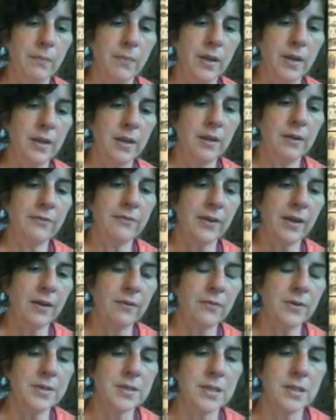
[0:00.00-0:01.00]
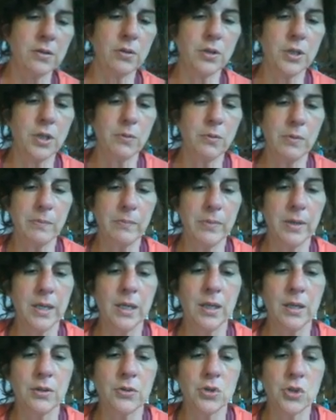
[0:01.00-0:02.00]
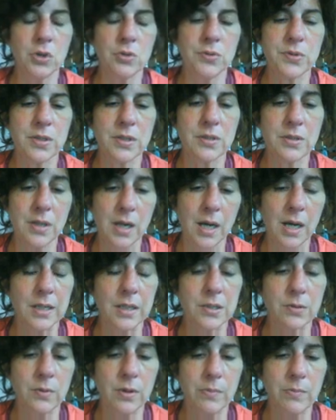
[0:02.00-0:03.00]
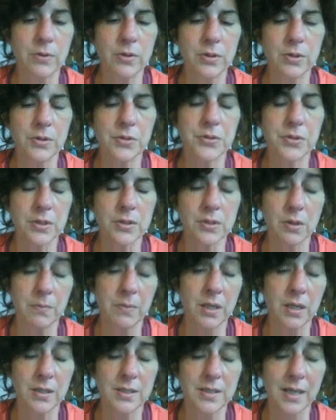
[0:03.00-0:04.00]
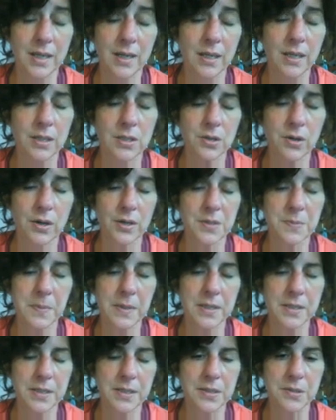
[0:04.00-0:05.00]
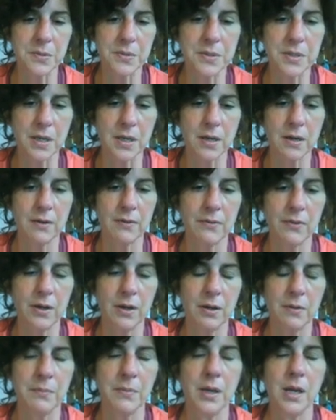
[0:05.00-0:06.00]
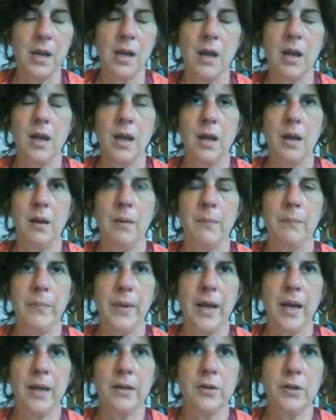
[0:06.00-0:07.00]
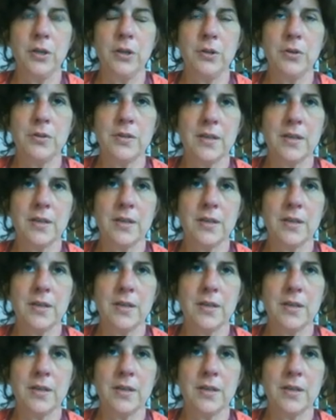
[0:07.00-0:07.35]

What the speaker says: If every single human being chooses not to reproduce, it's going to be a dead end to our species. So it's kind of bad news.